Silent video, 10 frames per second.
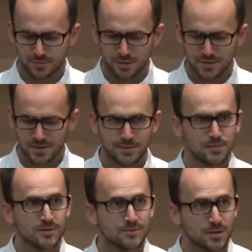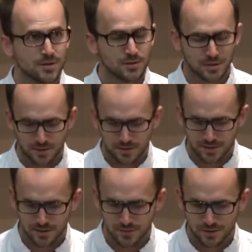dwarfs the number of personal
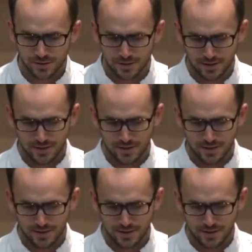computers in the world.